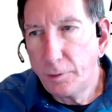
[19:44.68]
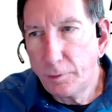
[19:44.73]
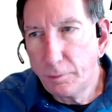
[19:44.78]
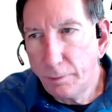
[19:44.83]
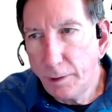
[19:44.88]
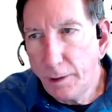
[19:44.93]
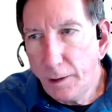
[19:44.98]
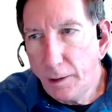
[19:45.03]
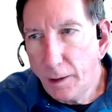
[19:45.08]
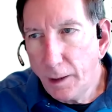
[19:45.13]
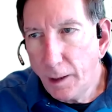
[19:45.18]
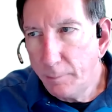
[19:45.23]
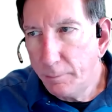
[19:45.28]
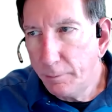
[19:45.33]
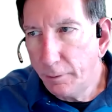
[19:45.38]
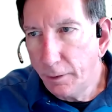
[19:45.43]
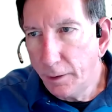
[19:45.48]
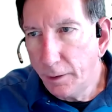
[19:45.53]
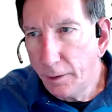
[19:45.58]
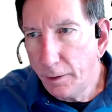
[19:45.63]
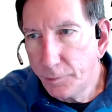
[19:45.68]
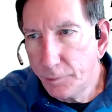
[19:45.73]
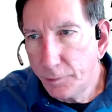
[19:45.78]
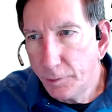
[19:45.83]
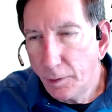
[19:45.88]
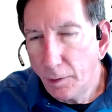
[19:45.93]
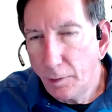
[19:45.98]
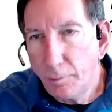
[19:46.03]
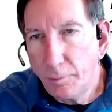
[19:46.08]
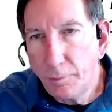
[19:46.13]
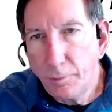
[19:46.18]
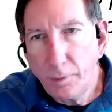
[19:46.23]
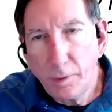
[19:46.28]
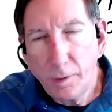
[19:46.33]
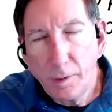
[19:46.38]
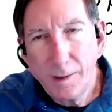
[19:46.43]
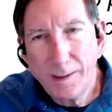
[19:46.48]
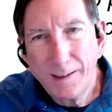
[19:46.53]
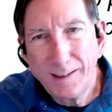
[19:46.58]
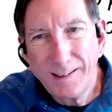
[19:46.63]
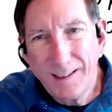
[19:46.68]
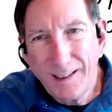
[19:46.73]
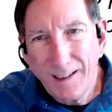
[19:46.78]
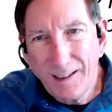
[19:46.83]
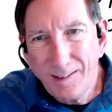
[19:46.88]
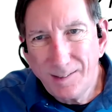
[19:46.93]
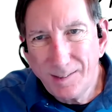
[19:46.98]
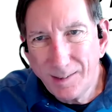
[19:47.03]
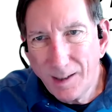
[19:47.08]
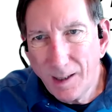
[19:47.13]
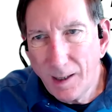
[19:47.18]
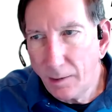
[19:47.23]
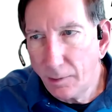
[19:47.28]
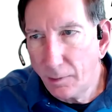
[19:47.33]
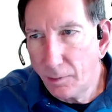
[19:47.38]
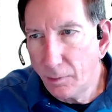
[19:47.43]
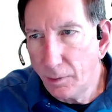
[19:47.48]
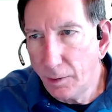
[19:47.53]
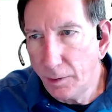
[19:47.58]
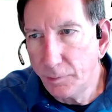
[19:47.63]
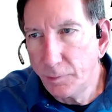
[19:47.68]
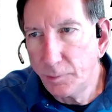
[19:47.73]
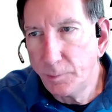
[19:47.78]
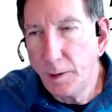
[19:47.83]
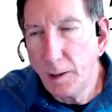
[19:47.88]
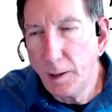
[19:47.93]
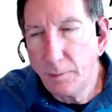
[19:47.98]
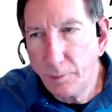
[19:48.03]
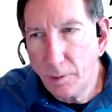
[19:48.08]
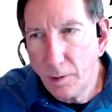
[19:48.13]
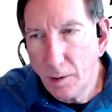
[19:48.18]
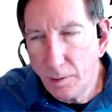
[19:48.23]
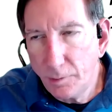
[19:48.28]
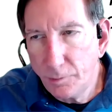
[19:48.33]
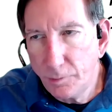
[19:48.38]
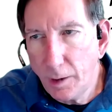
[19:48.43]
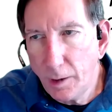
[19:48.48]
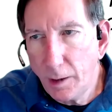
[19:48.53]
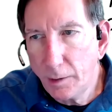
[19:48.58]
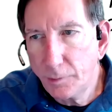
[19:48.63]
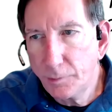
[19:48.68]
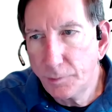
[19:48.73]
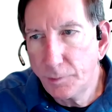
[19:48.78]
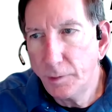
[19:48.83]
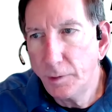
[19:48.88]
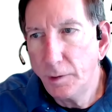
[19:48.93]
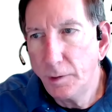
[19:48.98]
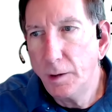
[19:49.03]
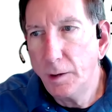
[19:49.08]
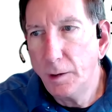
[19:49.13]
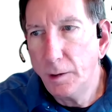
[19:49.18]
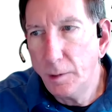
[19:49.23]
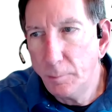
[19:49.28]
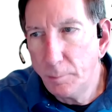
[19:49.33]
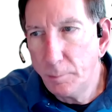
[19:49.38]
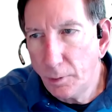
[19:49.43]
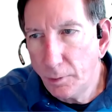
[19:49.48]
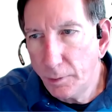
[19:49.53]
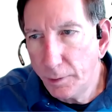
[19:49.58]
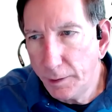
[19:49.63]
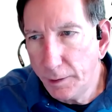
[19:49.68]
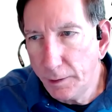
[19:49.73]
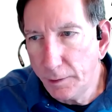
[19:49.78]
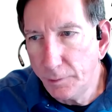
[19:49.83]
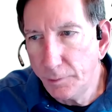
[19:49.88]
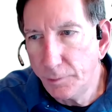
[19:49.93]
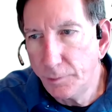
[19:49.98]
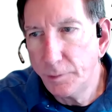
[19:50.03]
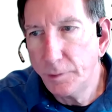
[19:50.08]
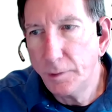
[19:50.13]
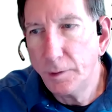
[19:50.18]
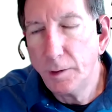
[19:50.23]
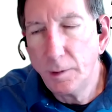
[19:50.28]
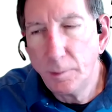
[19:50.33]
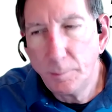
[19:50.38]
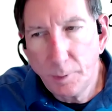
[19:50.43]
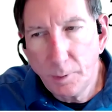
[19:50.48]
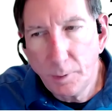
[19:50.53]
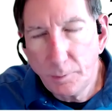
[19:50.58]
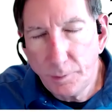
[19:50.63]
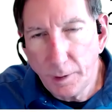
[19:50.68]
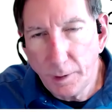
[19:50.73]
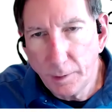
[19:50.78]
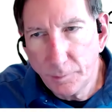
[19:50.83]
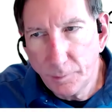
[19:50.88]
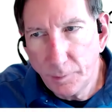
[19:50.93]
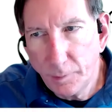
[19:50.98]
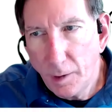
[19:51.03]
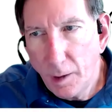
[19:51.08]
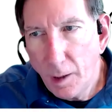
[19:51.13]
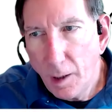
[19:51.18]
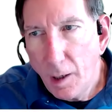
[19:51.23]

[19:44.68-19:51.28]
3 libraries for case categories. We have contracts, employees, and projects.